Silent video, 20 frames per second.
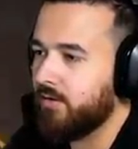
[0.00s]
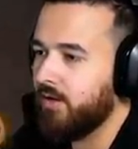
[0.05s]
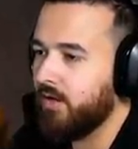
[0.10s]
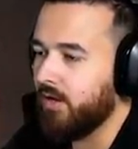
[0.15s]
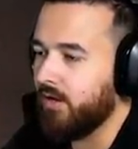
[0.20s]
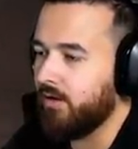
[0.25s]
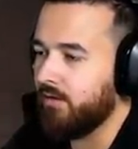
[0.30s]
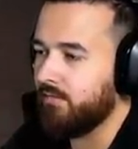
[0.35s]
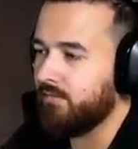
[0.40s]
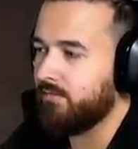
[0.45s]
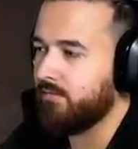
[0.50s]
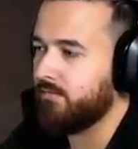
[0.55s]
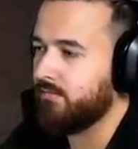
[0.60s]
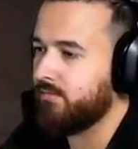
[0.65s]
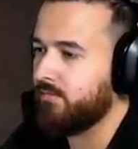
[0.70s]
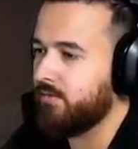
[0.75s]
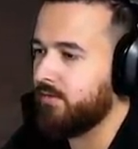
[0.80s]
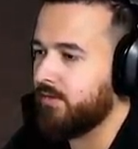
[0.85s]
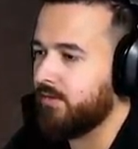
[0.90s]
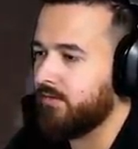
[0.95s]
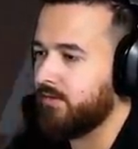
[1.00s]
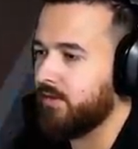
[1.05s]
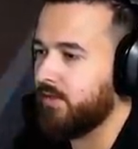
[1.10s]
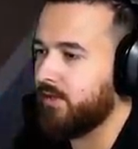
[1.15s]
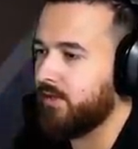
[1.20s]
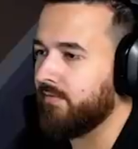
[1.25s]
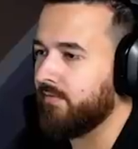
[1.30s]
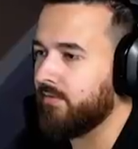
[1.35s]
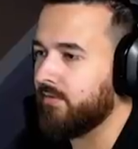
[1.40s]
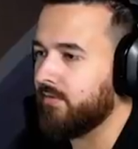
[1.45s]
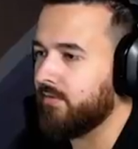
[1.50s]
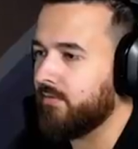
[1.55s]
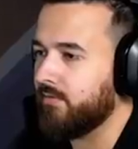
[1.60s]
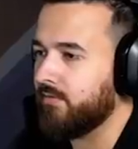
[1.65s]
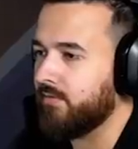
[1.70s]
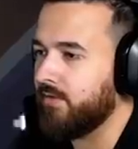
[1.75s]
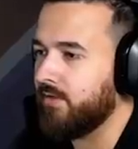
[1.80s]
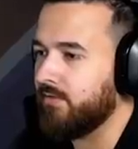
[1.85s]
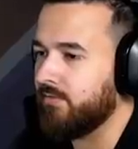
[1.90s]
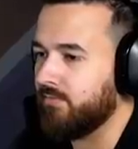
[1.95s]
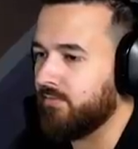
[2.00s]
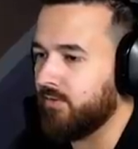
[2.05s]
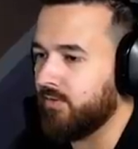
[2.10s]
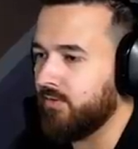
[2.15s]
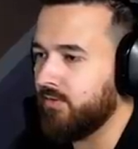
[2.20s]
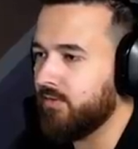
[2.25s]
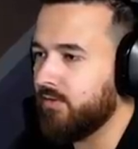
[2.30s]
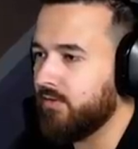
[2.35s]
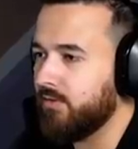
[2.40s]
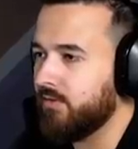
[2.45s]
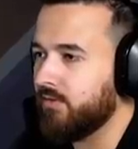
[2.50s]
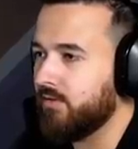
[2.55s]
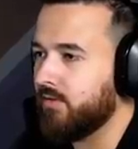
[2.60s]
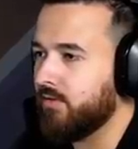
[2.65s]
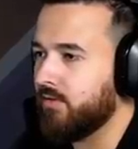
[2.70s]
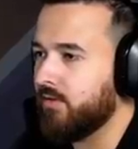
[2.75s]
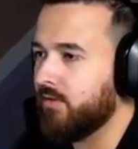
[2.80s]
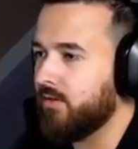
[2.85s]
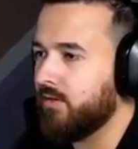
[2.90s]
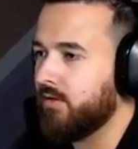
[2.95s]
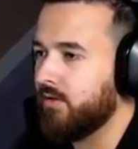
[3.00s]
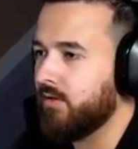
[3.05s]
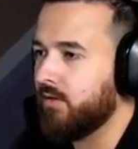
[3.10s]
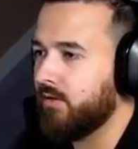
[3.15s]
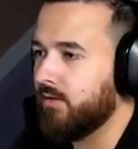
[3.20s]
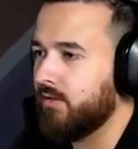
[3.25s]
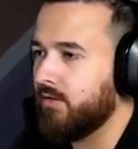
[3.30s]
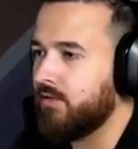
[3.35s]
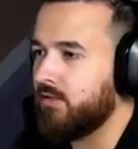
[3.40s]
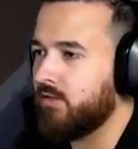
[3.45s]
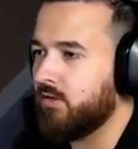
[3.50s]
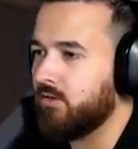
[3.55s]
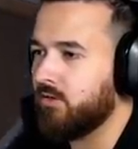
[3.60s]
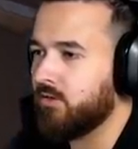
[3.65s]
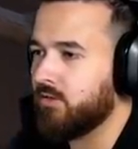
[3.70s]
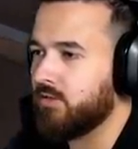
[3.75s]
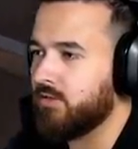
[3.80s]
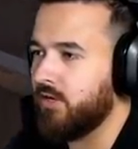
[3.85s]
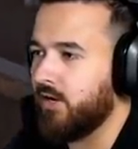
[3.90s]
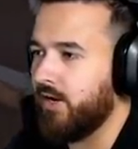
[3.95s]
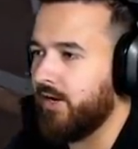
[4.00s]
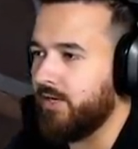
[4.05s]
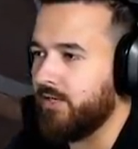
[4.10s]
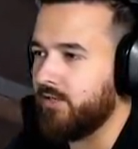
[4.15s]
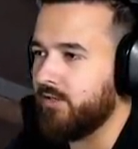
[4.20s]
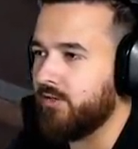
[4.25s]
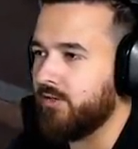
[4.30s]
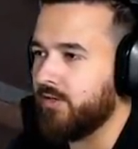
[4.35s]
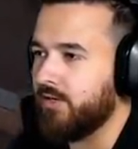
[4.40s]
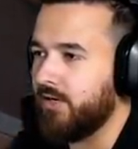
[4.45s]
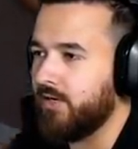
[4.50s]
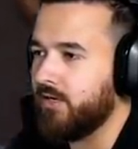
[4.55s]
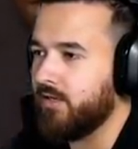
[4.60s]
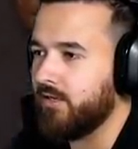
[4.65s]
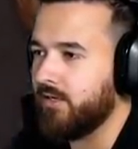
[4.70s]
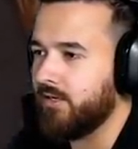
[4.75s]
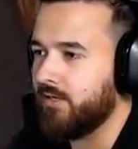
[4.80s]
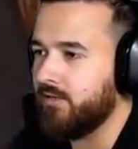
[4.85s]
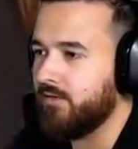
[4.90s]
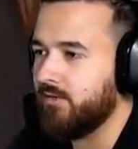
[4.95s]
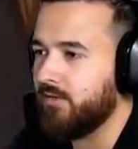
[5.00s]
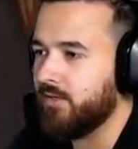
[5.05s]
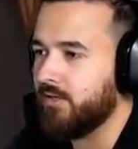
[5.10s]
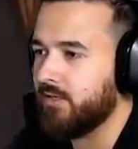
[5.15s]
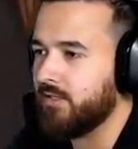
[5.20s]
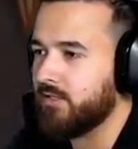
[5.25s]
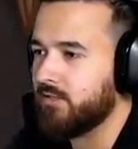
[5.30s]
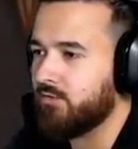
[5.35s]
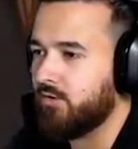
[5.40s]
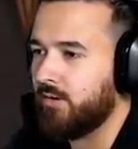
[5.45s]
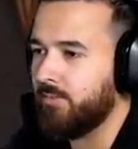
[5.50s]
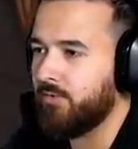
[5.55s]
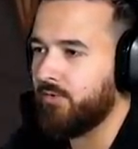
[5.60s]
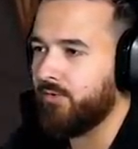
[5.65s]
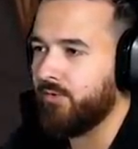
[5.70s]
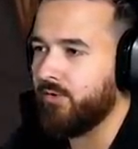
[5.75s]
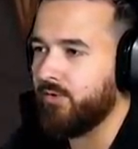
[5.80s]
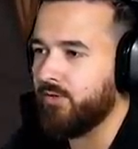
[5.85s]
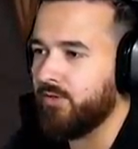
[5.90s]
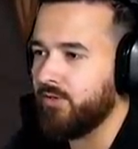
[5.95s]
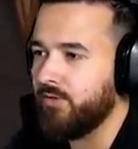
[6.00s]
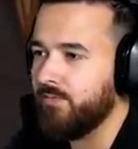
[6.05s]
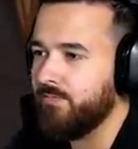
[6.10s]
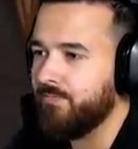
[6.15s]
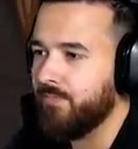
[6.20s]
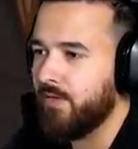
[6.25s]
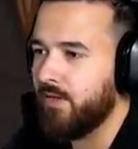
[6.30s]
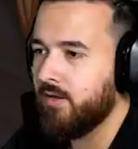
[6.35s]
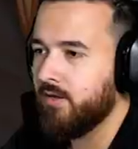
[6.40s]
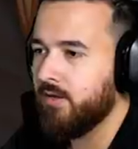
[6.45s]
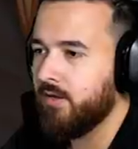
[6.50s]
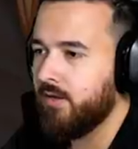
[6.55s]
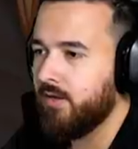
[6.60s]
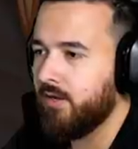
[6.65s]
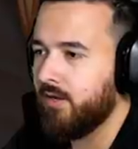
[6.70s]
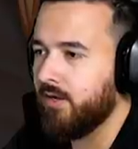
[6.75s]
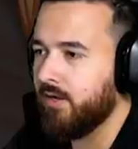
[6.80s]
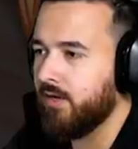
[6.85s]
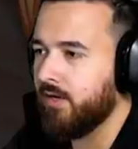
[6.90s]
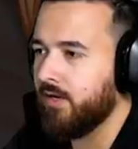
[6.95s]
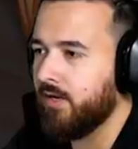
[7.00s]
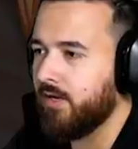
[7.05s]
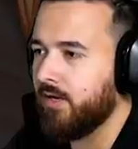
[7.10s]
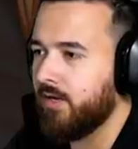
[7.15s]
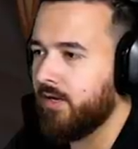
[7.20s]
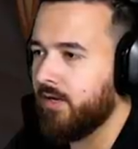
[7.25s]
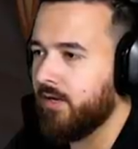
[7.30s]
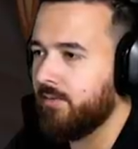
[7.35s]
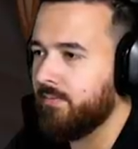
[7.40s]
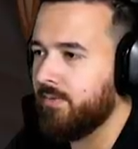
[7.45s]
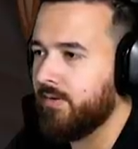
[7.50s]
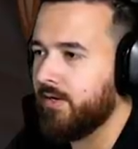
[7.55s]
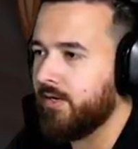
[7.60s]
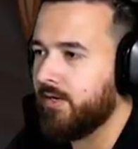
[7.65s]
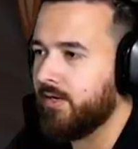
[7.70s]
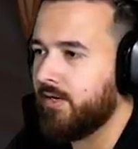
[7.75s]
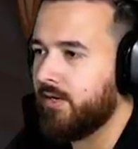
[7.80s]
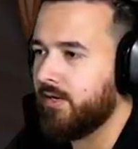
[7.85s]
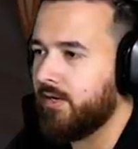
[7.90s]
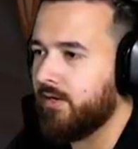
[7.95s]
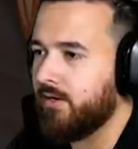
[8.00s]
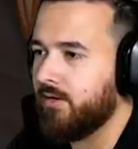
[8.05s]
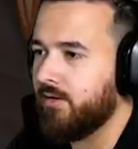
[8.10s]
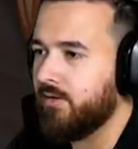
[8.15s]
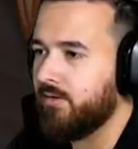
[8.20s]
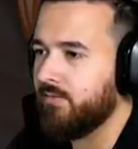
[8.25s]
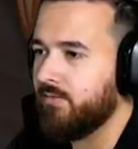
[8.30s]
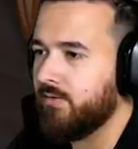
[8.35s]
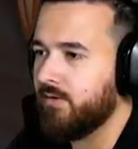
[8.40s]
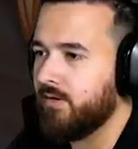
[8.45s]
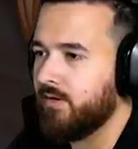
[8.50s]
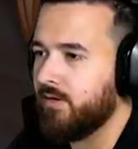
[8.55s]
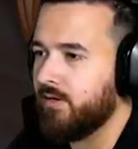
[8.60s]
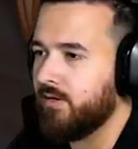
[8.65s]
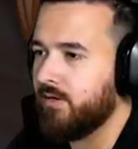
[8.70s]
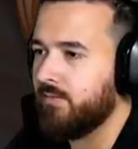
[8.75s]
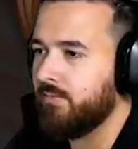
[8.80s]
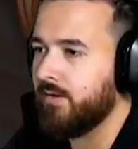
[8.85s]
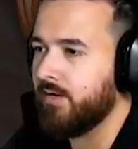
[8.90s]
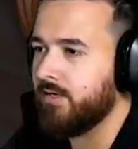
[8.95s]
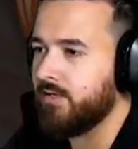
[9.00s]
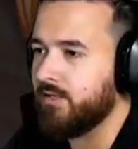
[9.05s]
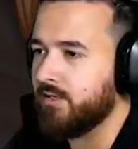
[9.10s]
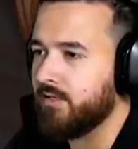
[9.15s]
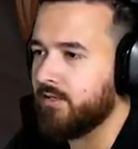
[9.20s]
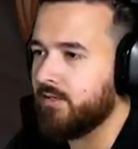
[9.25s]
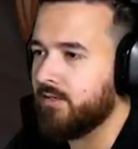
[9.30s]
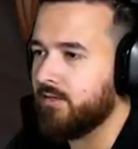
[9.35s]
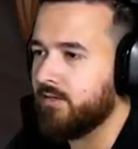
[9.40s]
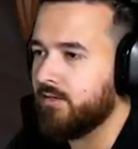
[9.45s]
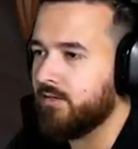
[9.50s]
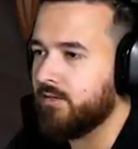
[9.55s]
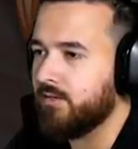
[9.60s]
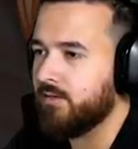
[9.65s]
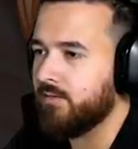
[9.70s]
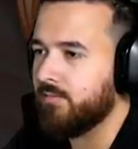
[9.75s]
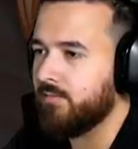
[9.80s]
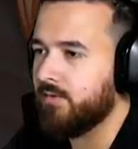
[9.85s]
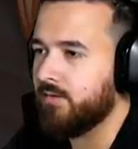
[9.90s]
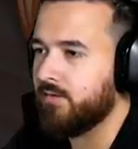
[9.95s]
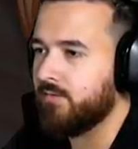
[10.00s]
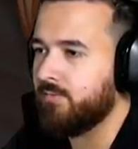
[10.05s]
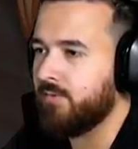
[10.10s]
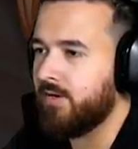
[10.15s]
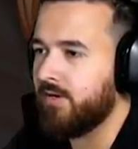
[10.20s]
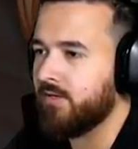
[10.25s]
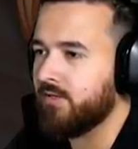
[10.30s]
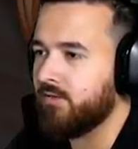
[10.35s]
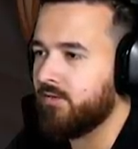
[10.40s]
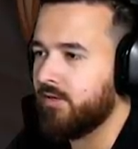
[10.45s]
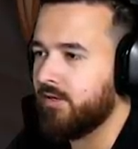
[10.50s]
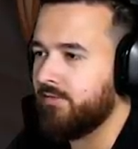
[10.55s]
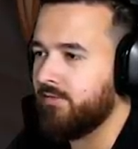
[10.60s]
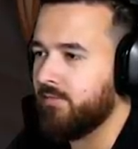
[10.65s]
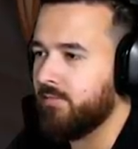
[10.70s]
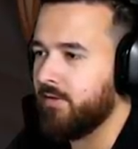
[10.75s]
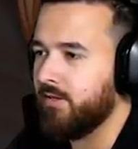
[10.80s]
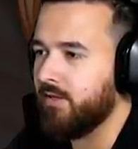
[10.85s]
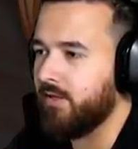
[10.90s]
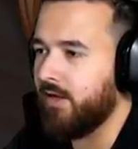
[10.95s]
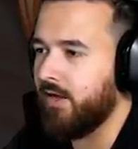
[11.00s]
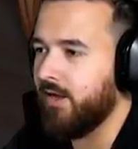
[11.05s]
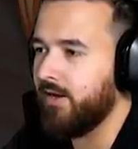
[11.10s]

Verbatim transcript: Oh. Oh, he left. Well, that's rude. This dog looks dirty too. Can I clean you? Can I scrub roo you? Uh, pet cat, no. Uh, magic. This pet is already a familiar.